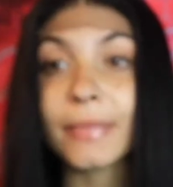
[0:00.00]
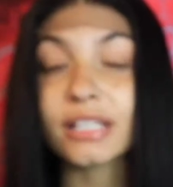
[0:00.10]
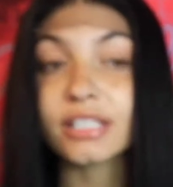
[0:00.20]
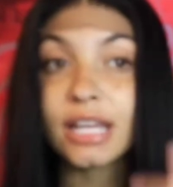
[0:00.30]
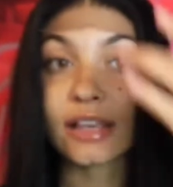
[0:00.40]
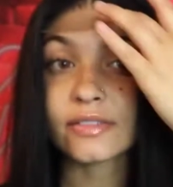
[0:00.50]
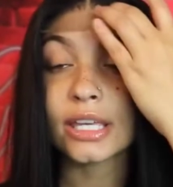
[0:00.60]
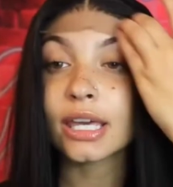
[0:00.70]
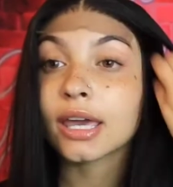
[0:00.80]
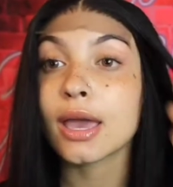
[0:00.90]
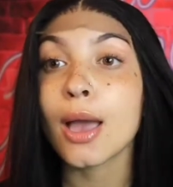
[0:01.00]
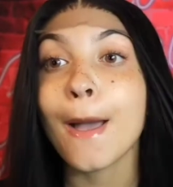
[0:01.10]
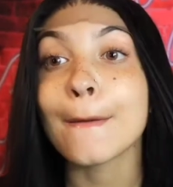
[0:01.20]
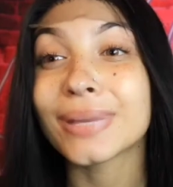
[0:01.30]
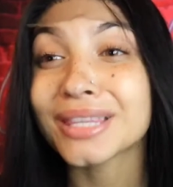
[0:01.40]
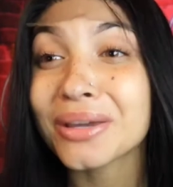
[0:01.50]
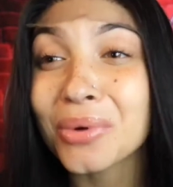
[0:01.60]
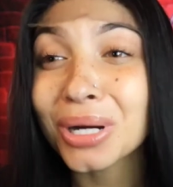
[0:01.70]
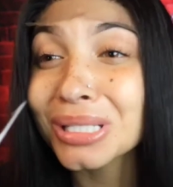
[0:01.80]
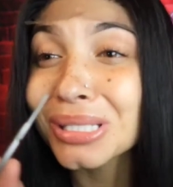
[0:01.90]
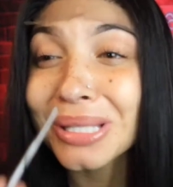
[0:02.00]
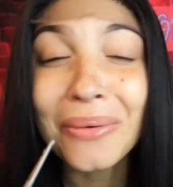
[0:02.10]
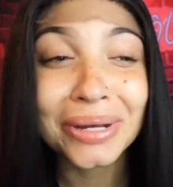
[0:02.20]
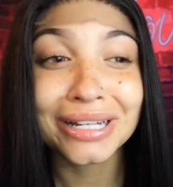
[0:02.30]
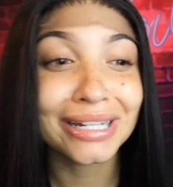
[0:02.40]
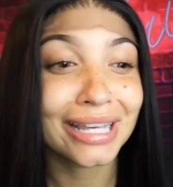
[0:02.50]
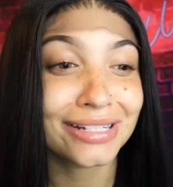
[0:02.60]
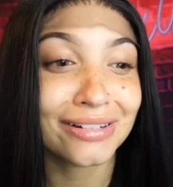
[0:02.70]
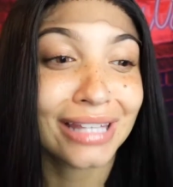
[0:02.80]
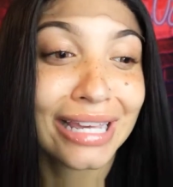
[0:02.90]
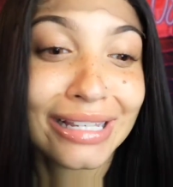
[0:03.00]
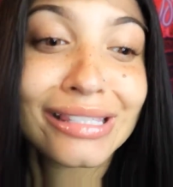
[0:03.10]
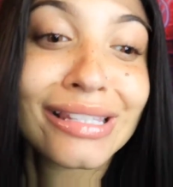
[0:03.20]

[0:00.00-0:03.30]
men's shaving kit, but they work so good to cut your lace.